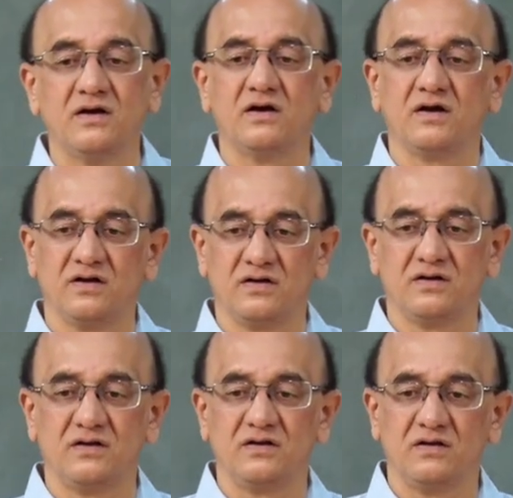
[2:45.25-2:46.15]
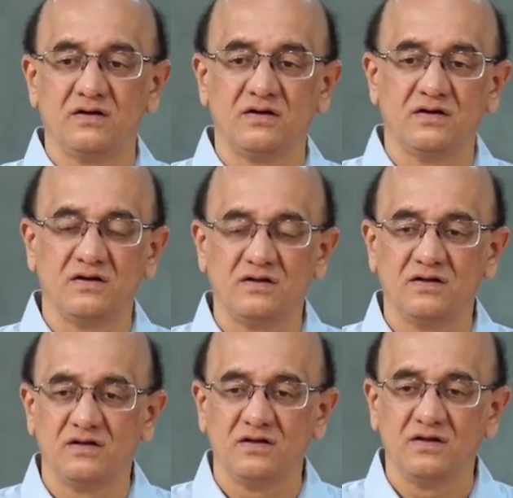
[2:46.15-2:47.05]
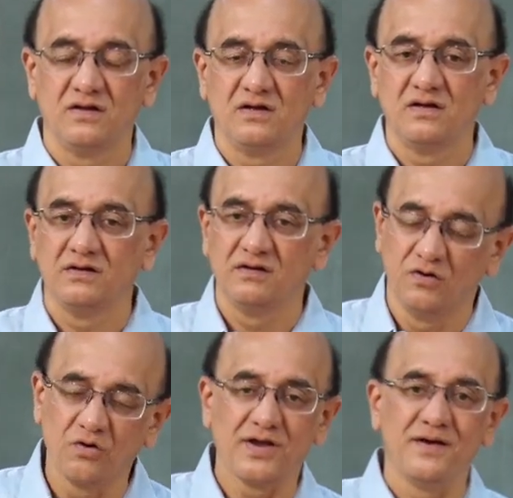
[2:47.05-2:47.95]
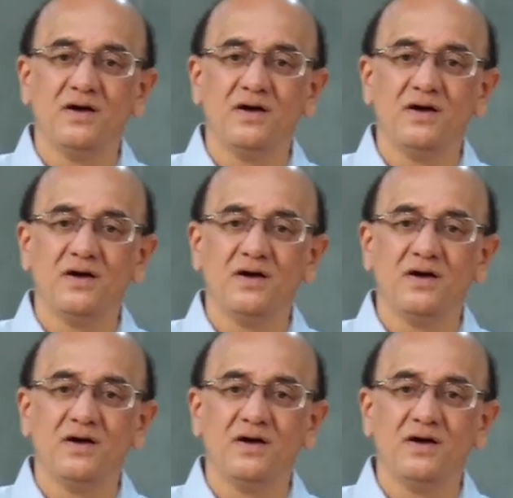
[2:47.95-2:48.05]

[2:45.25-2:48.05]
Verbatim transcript: divisible by number A. Okay.